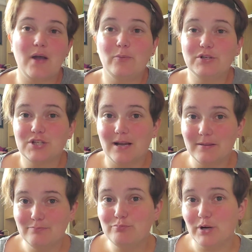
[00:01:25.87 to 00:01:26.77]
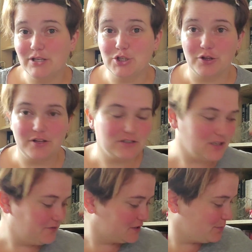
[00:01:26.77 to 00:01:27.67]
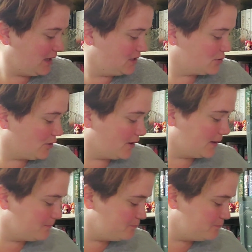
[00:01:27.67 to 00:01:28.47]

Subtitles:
which I'm pretty sure they're self-explanatory.